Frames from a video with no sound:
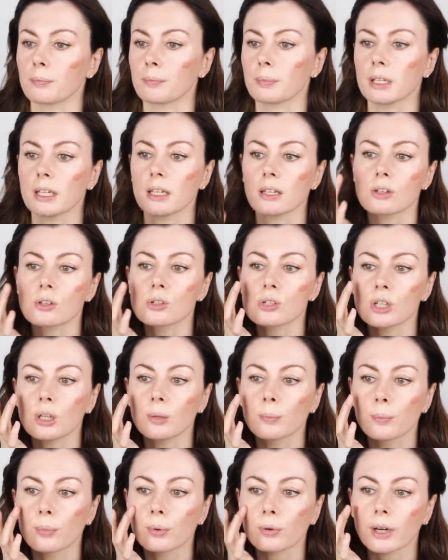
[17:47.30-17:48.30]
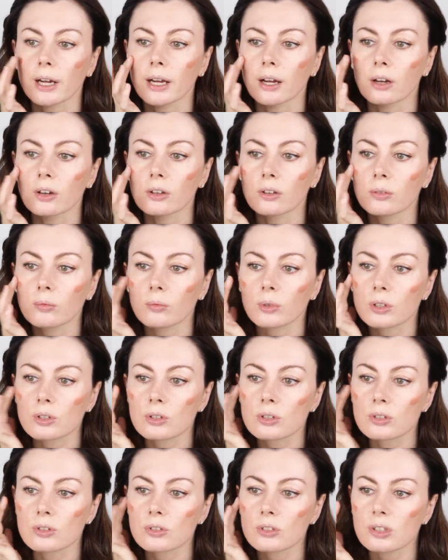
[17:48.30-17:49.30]
peachy brown,
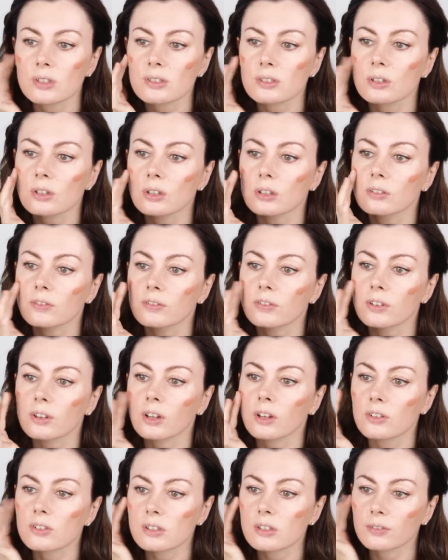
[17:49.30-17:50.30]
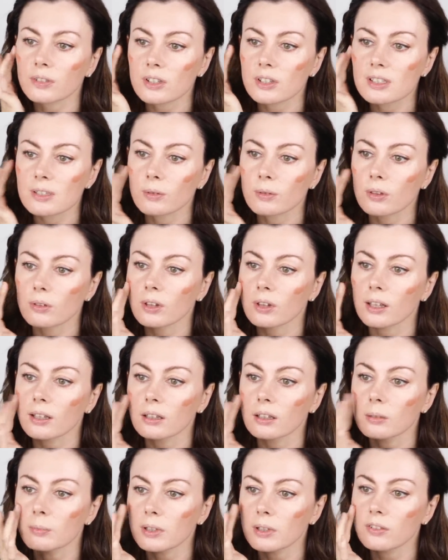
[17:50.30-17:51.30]
which is just good for those of us with a
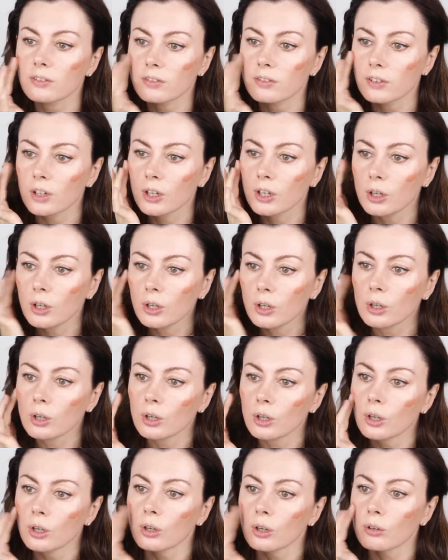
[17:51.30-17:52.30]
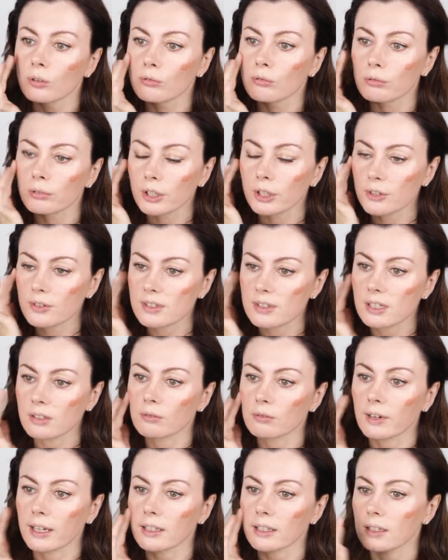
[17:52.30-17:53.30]
little bit of rosy
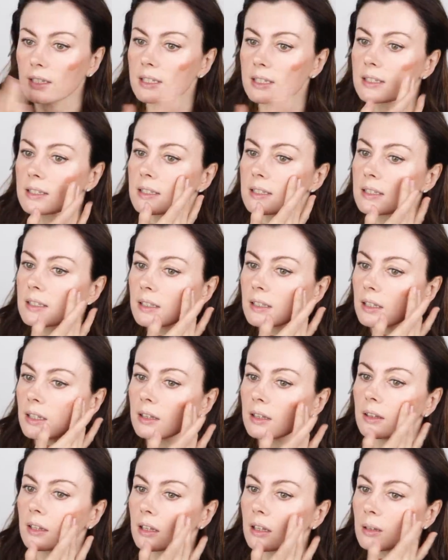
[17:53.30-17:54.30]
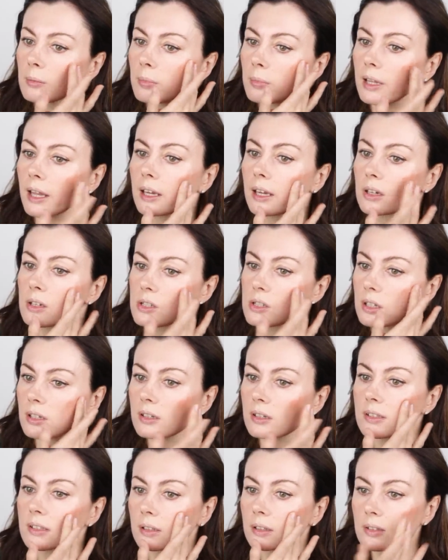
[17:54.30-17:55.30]
redness in the
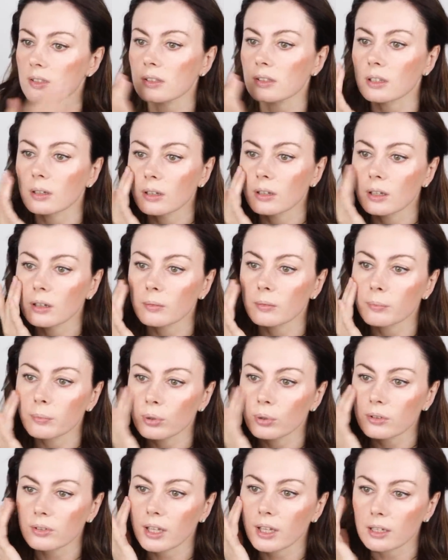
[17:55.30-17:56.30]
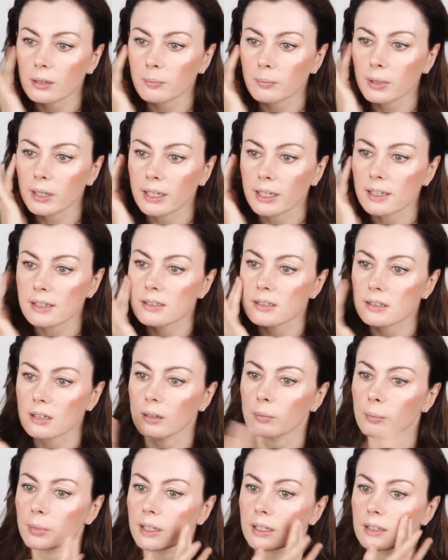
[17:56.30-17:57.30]
complexion. So I'm just going to put that in place and
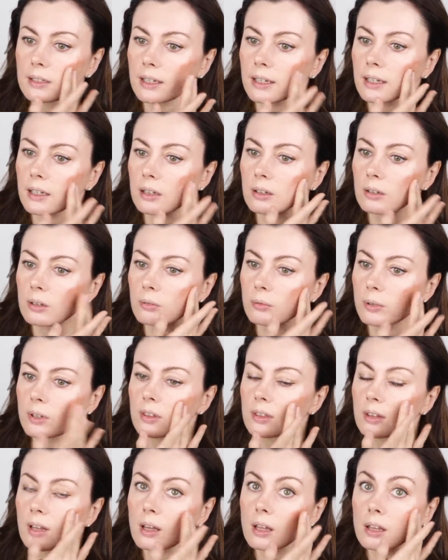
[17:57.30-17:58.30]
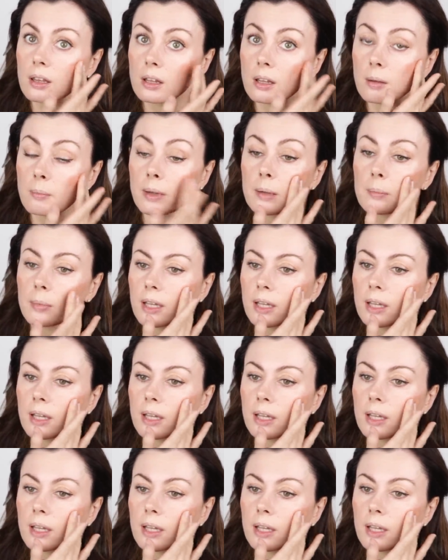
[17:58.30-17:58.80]
I'll blend it up with my